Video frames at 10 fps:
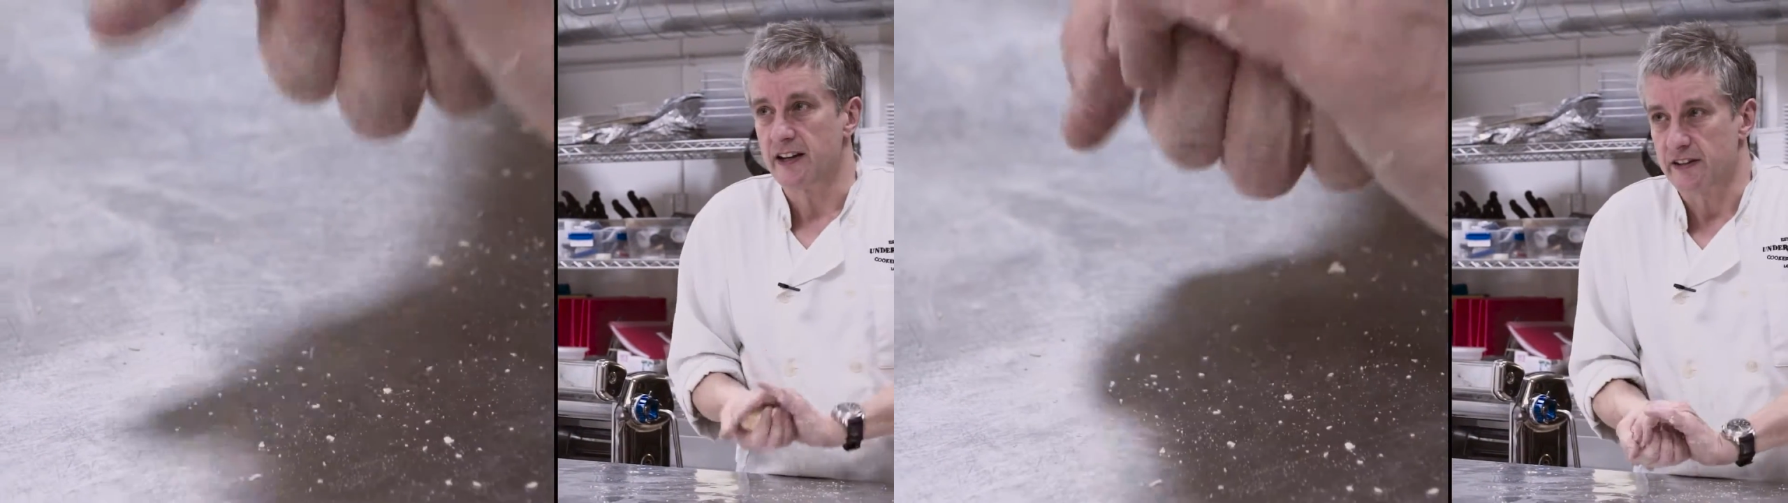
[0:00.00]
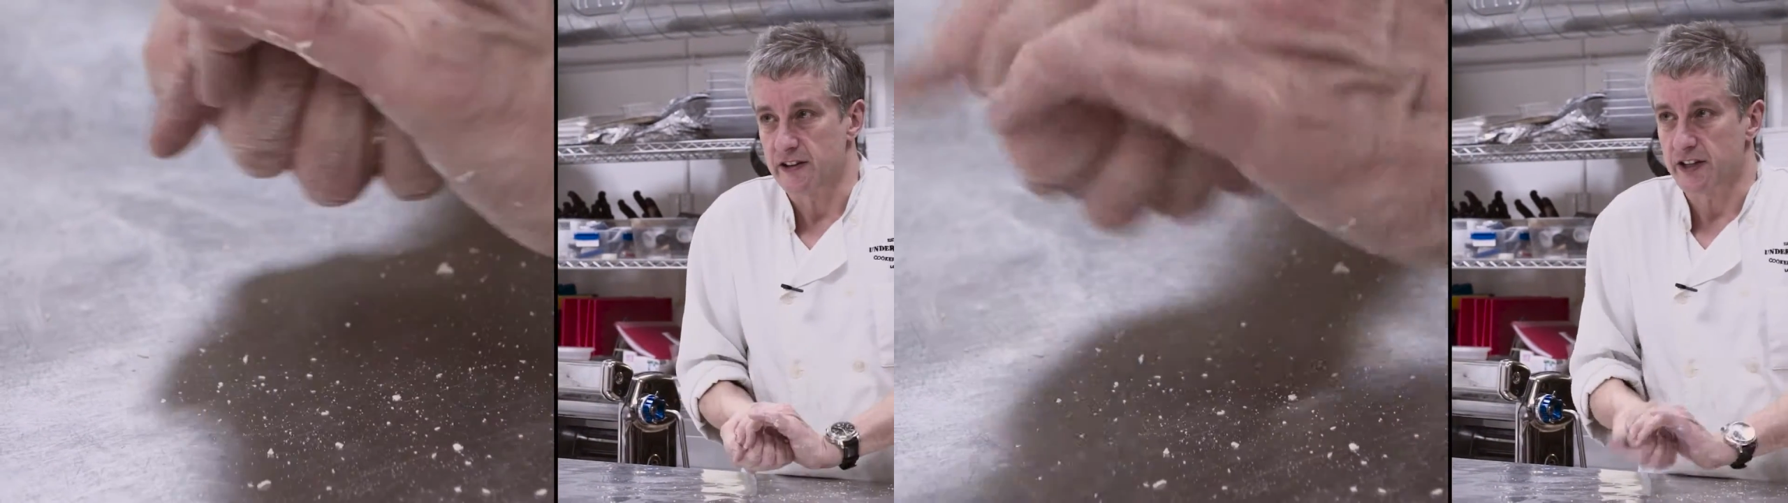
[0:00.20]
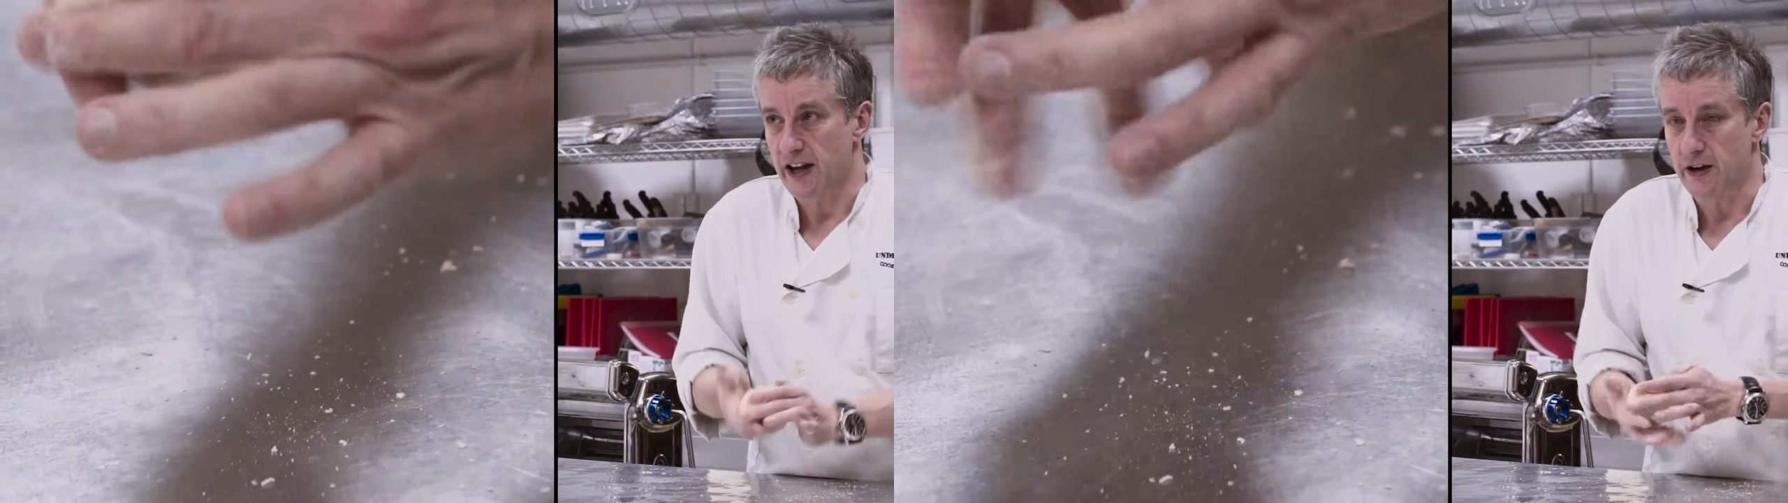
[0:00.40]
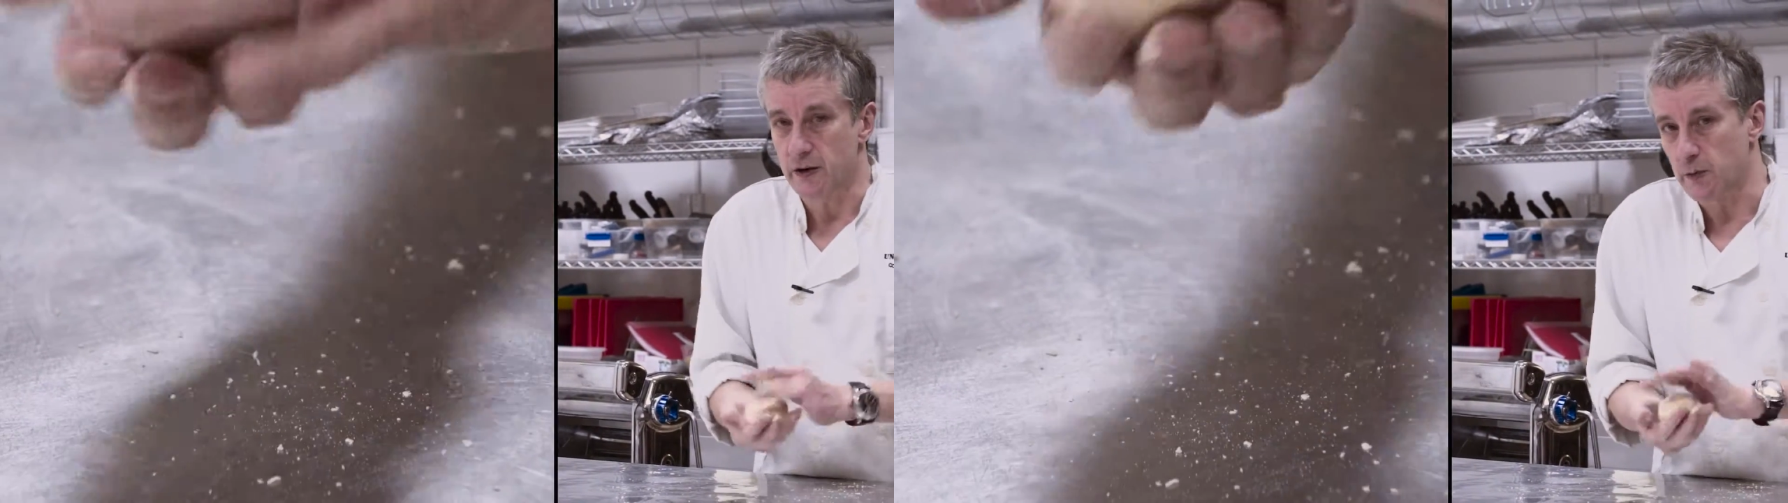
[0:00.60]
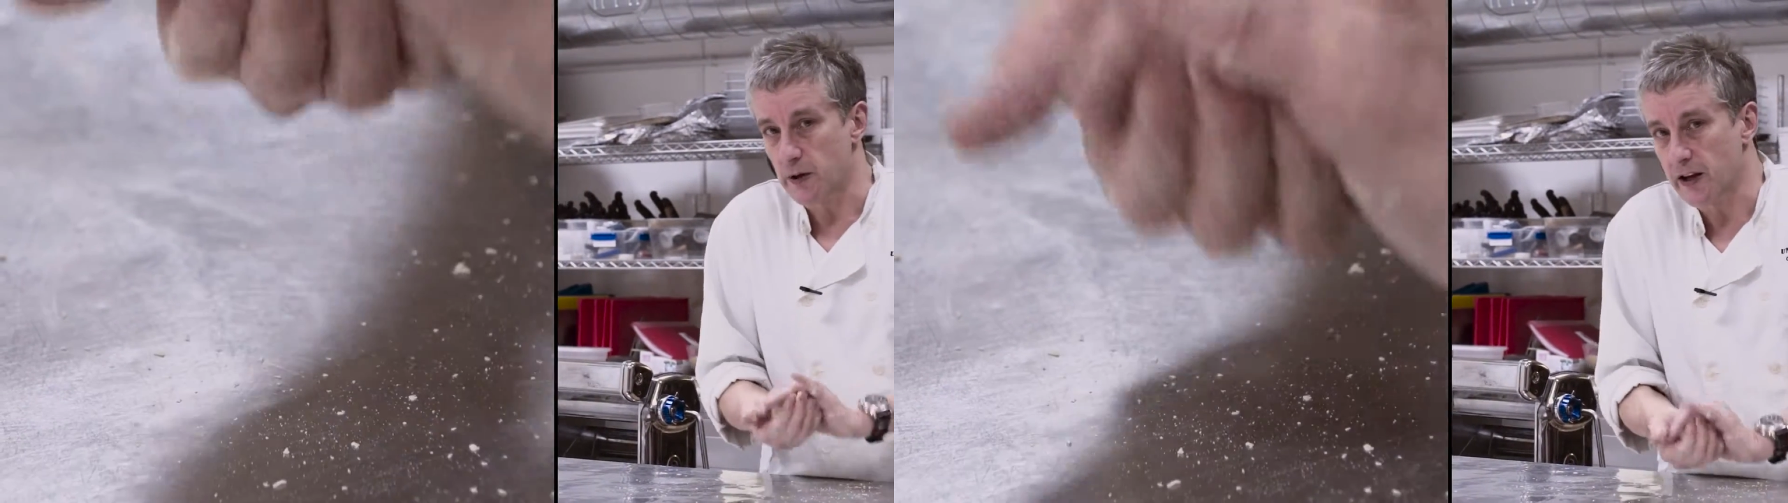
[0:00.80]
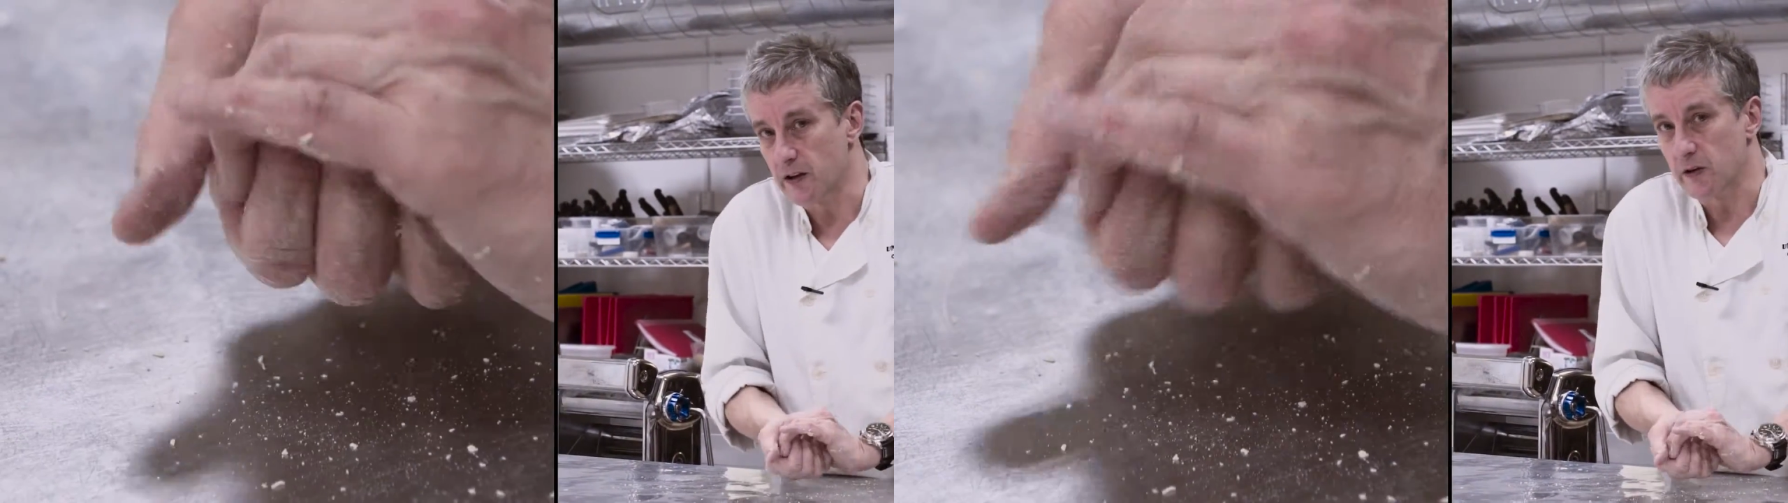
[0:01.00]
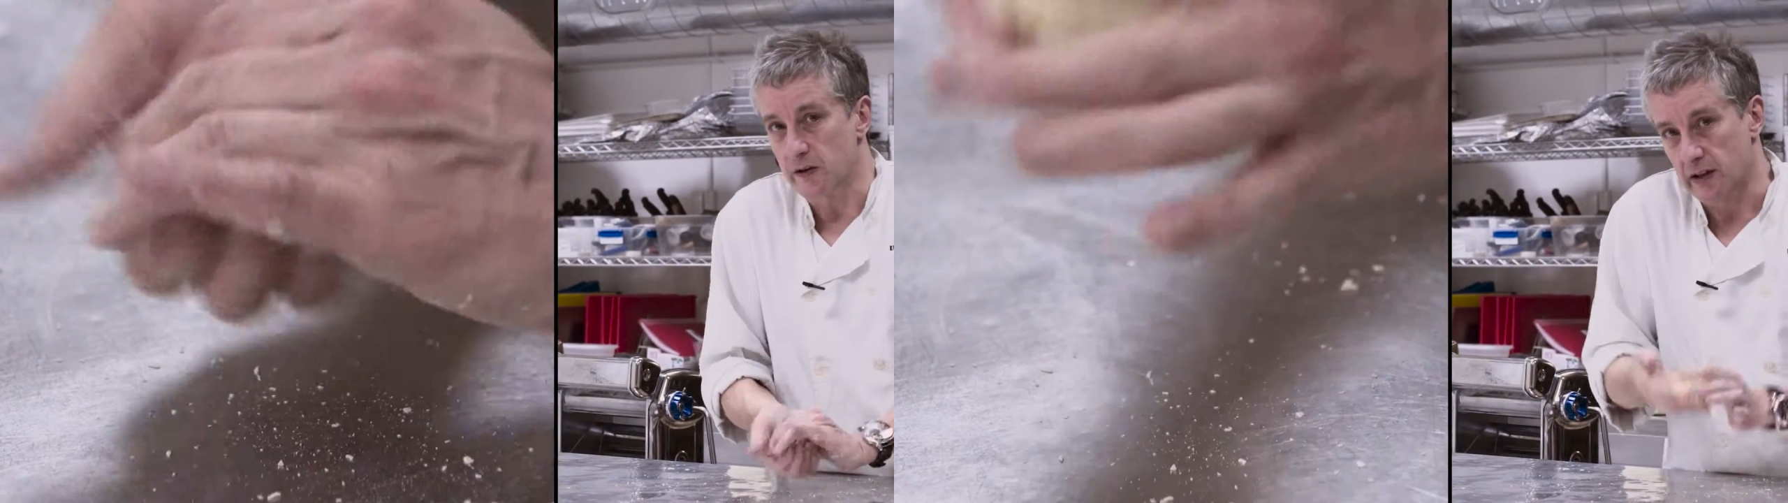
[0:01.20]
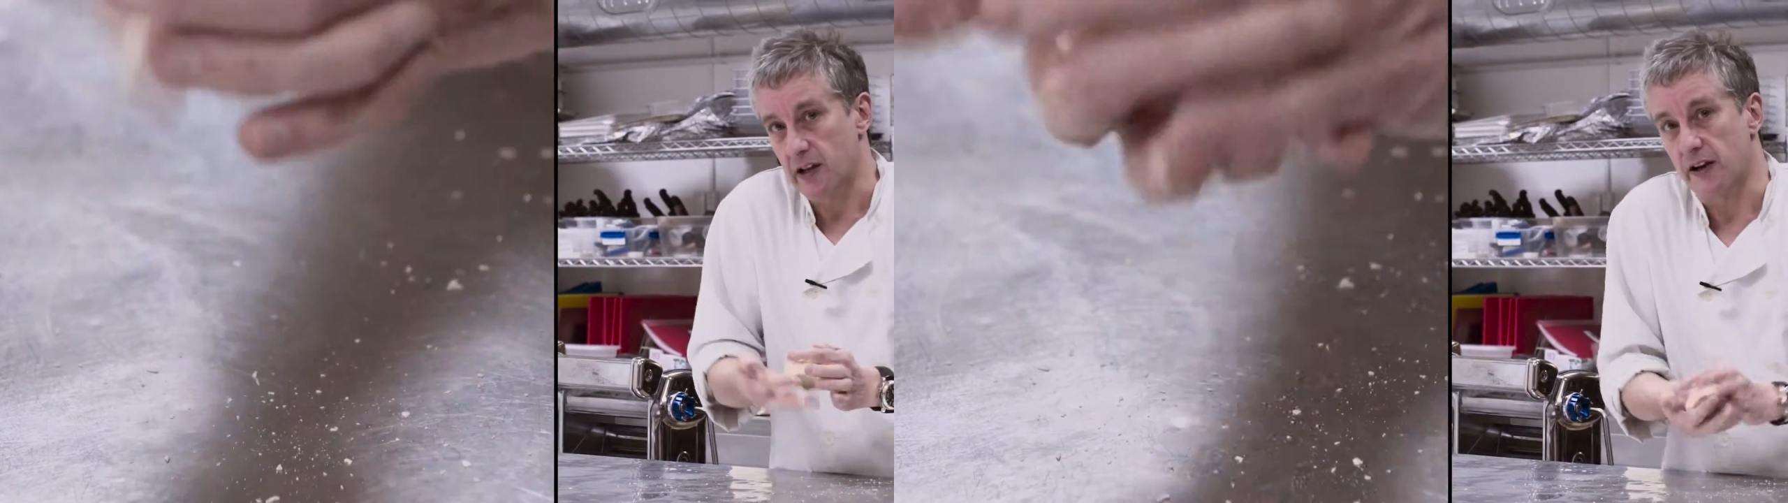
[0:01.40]
the dough will
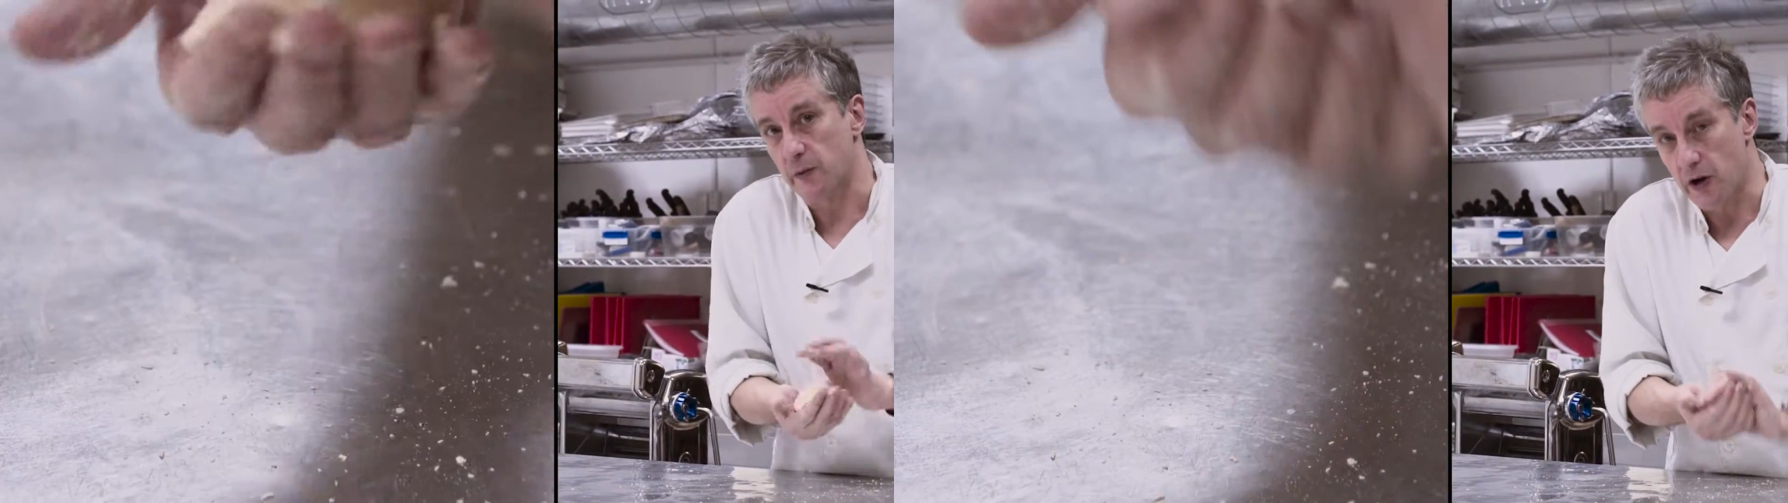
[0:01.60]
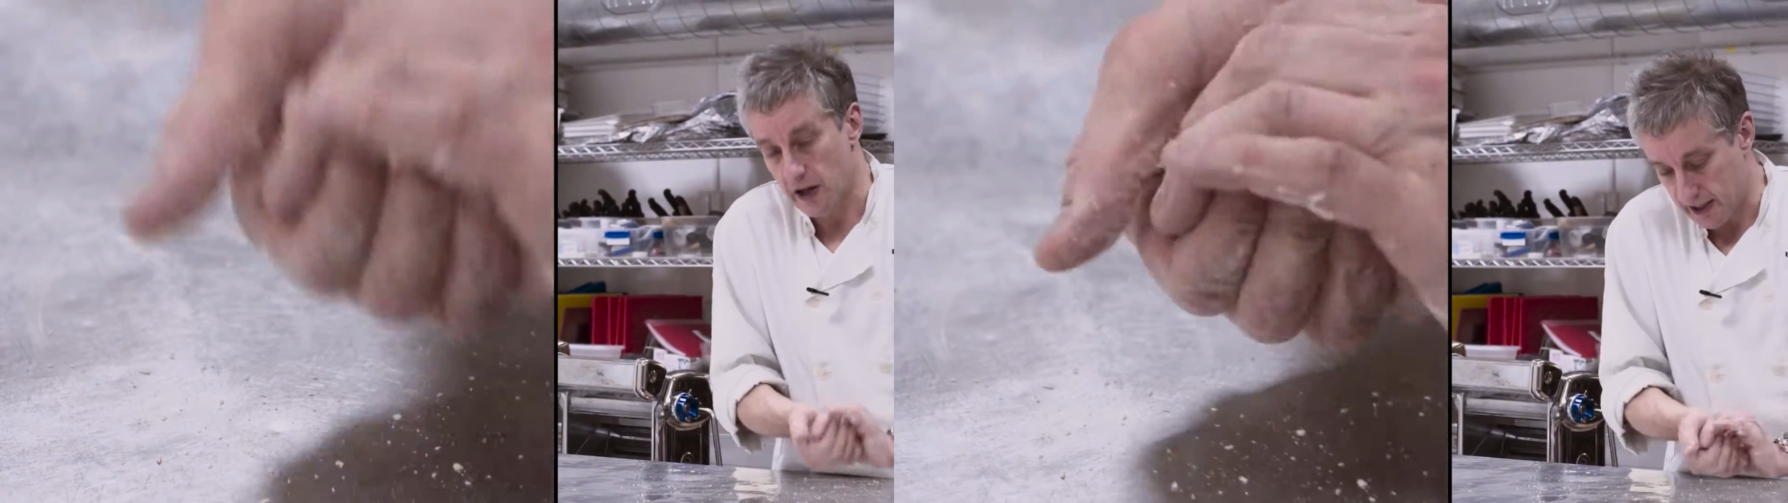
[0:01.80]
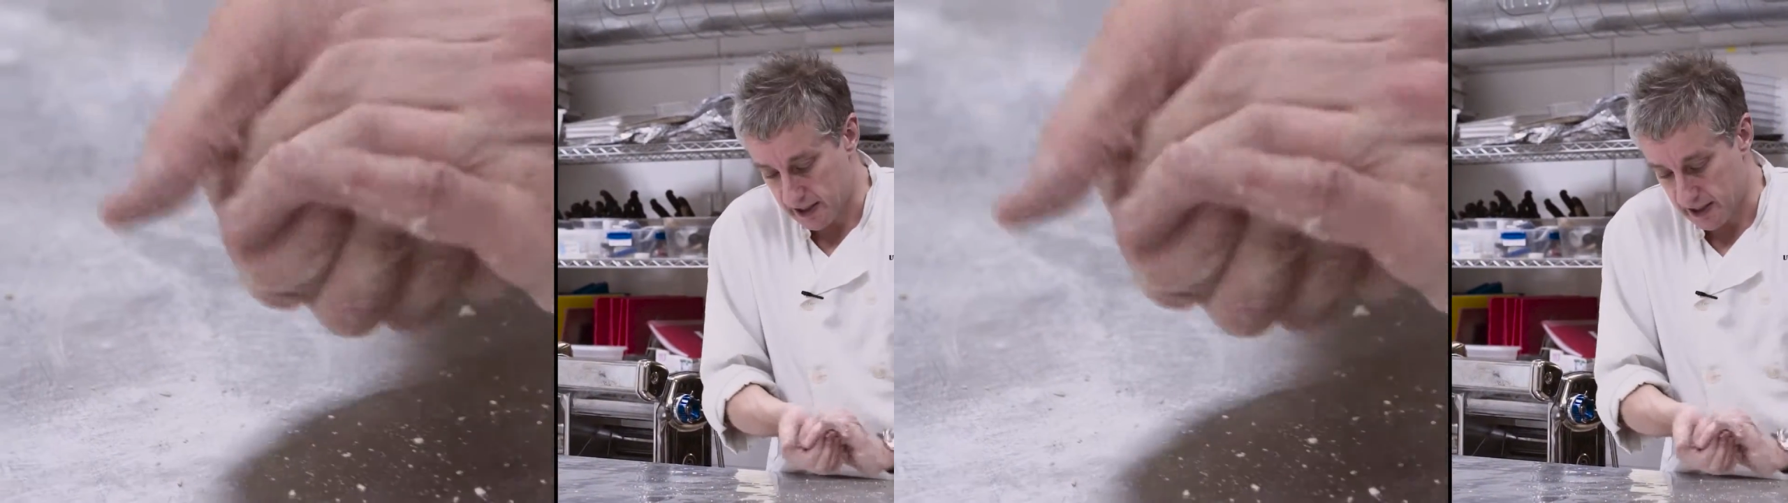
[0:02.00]
kind of work